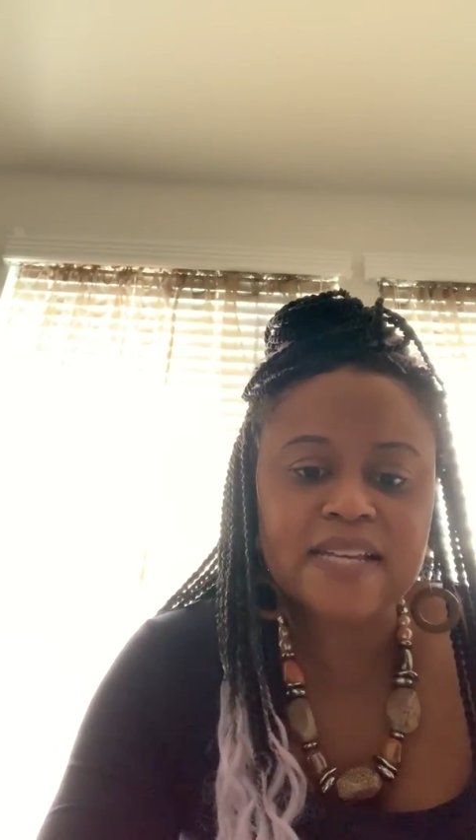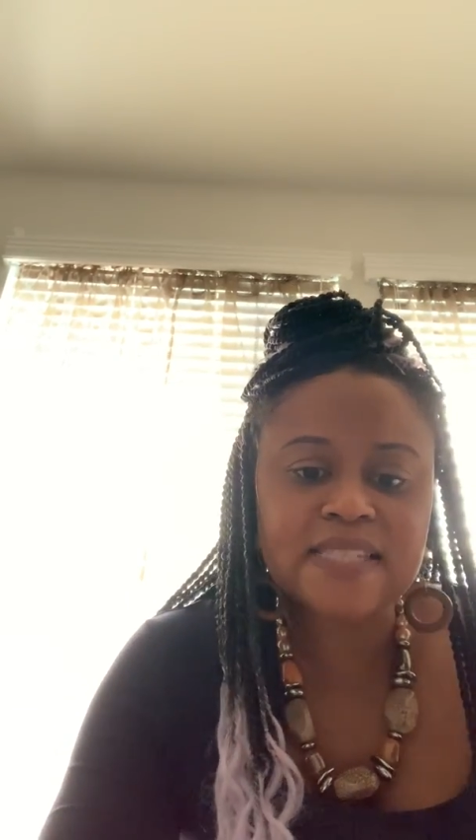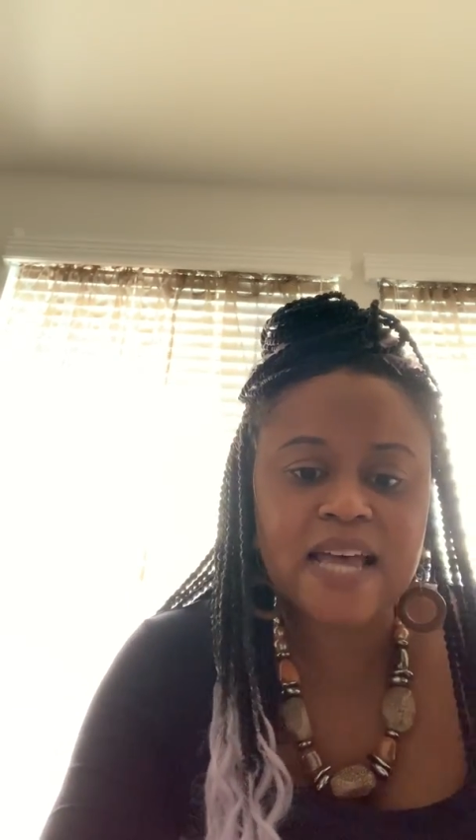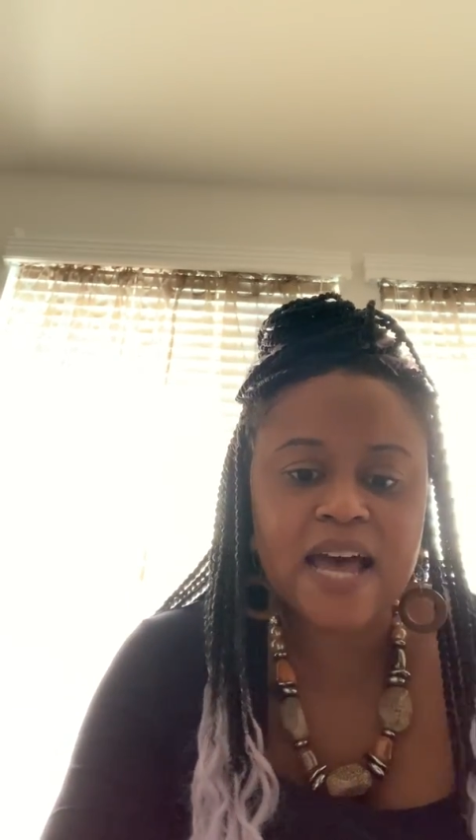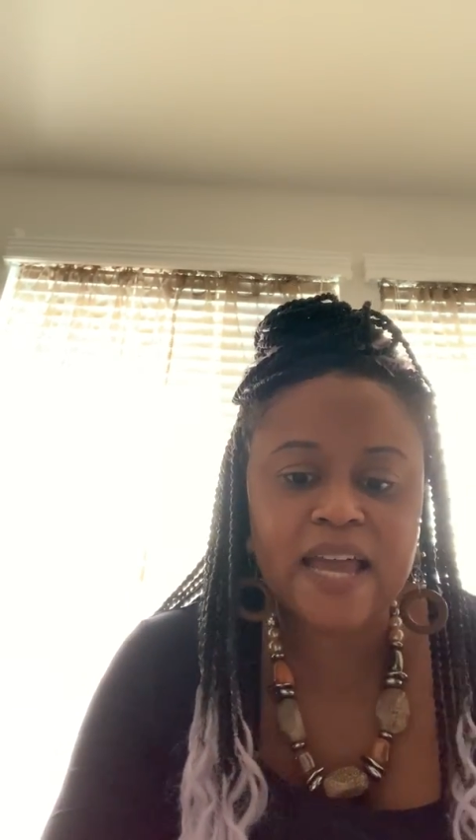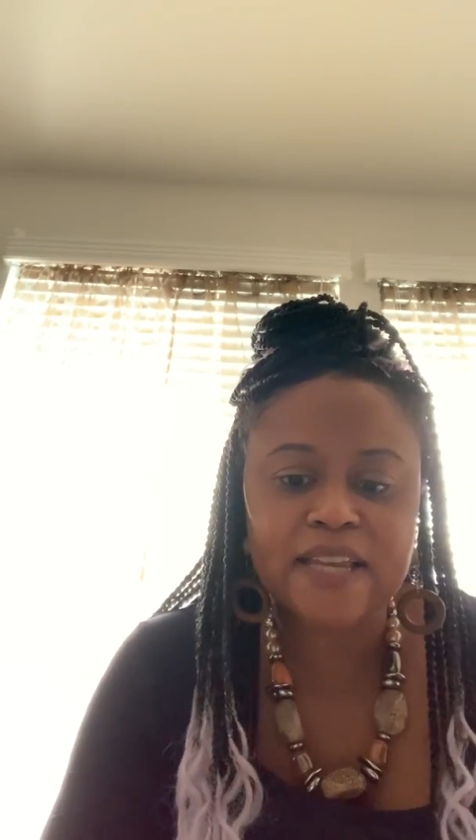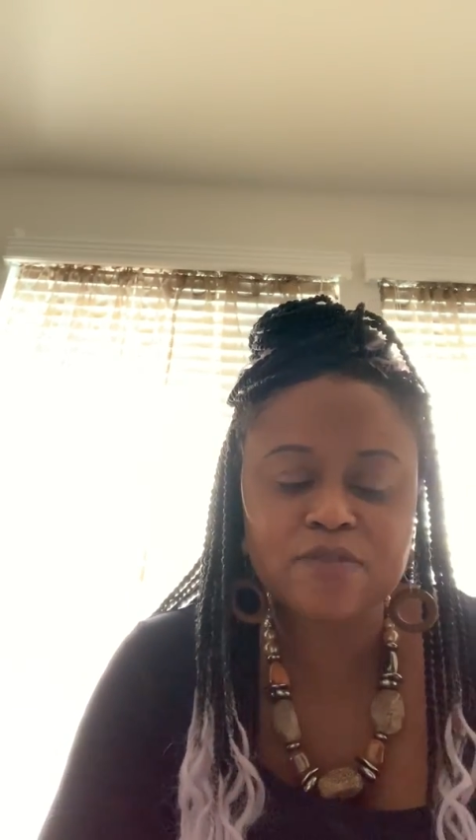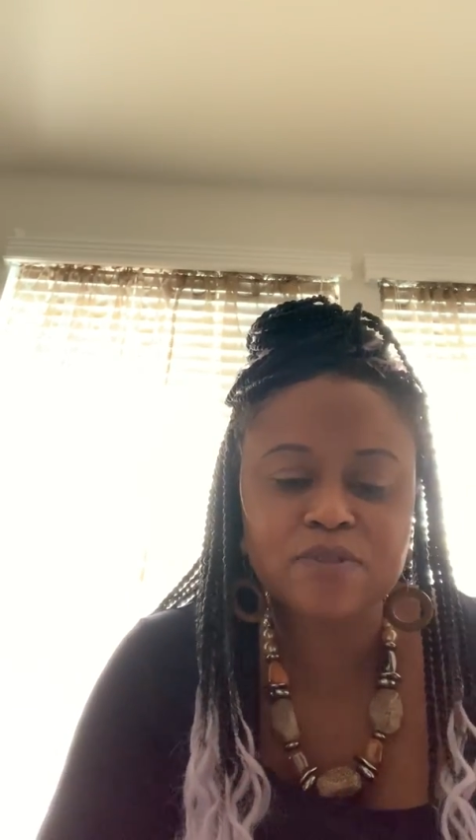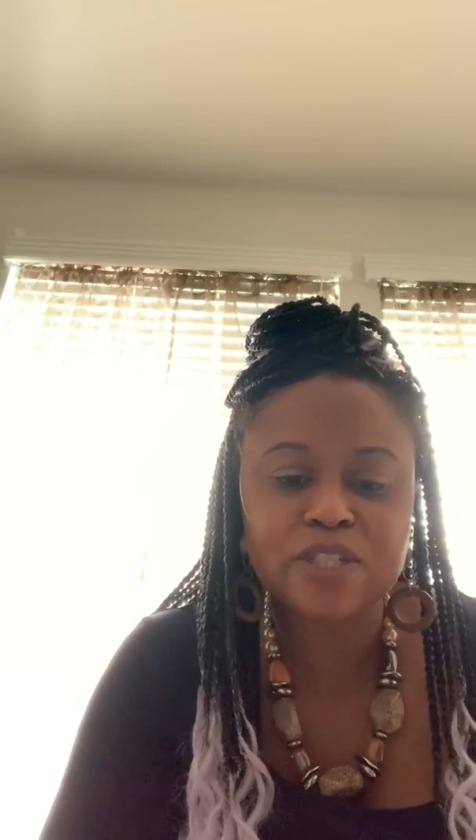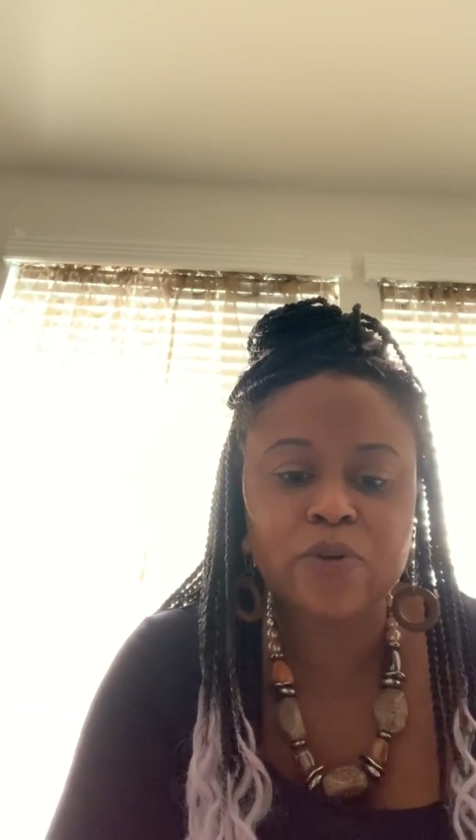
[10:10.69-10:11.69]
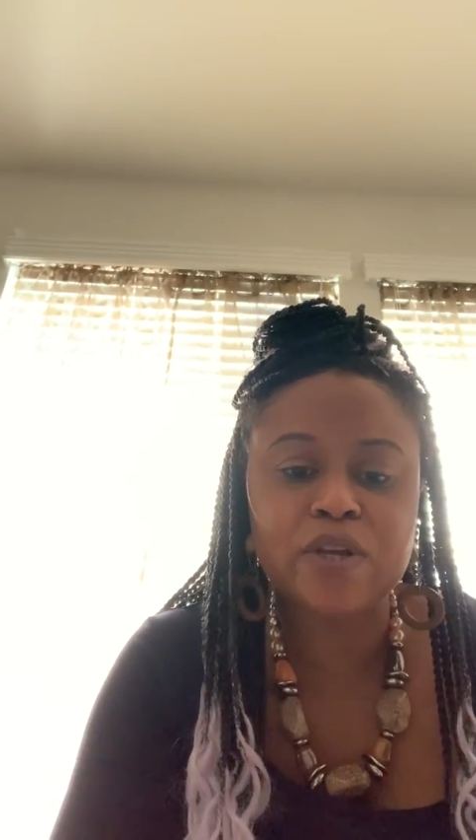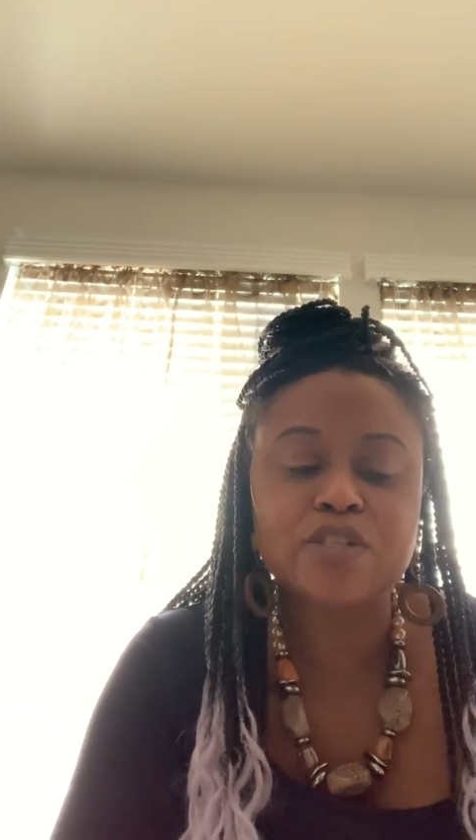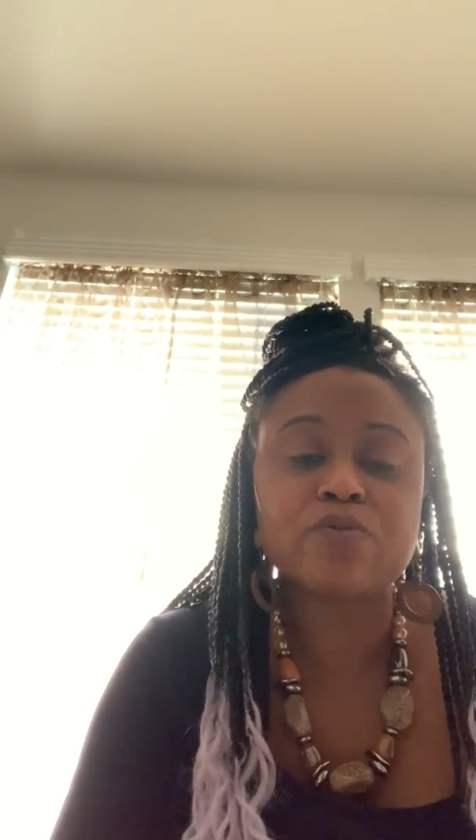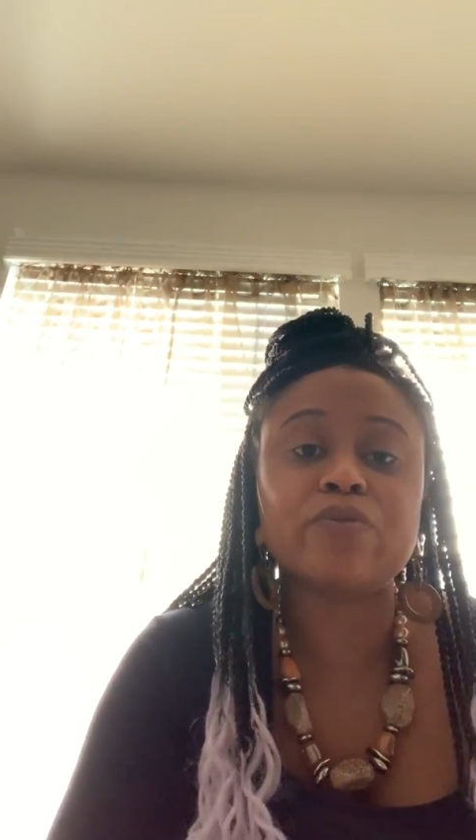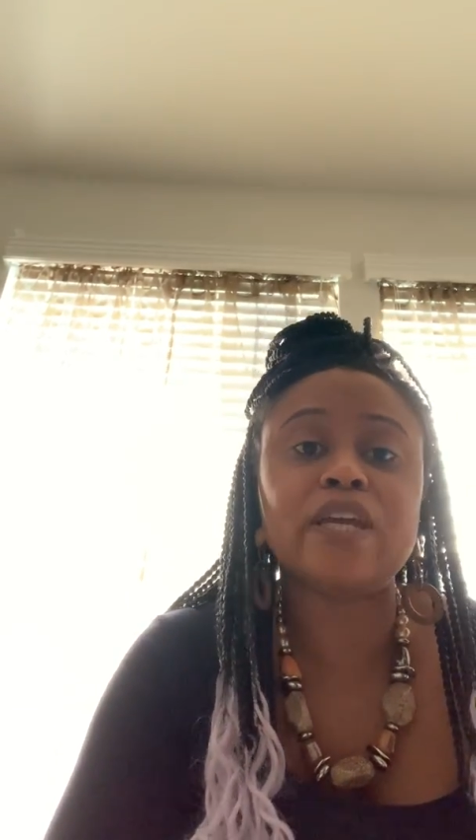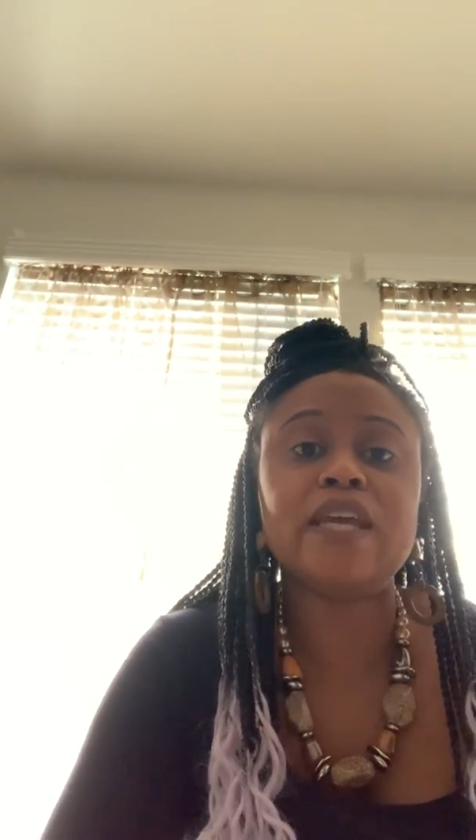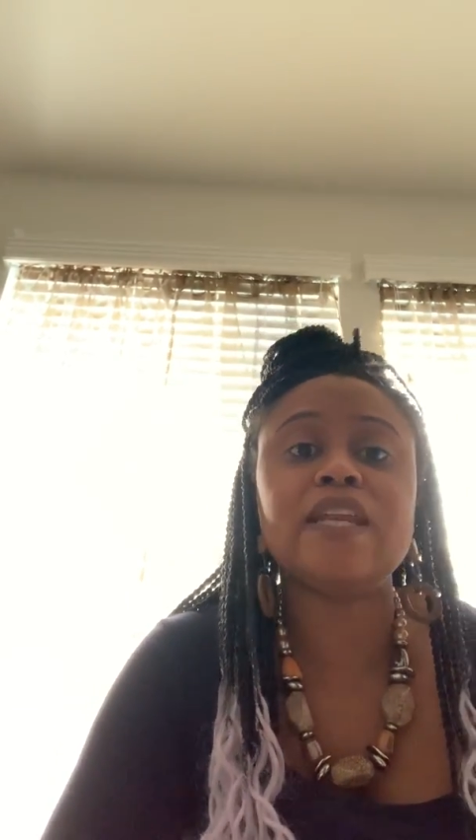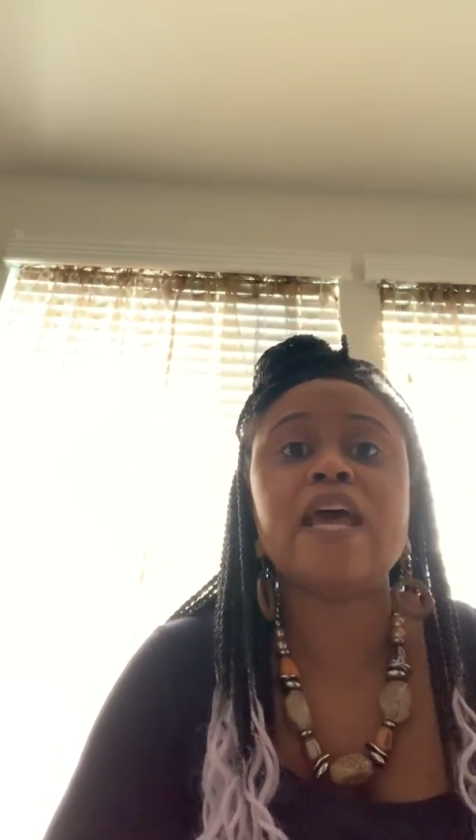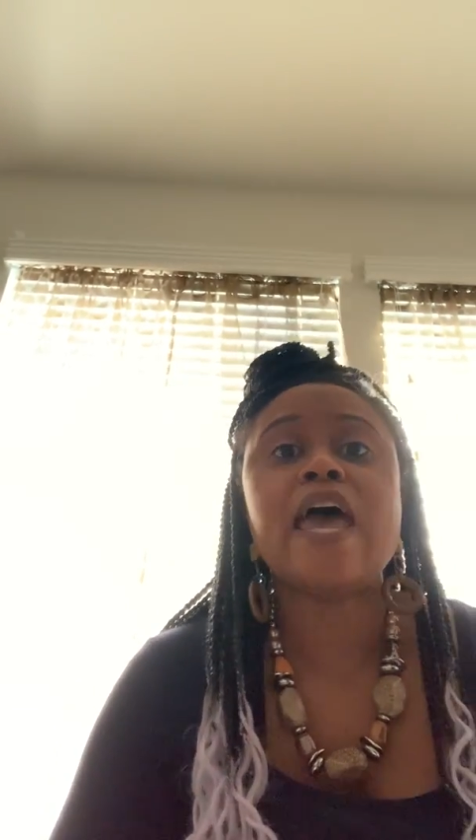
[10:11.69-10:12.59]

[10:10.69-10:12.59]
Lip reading: assigned was Learning to Read.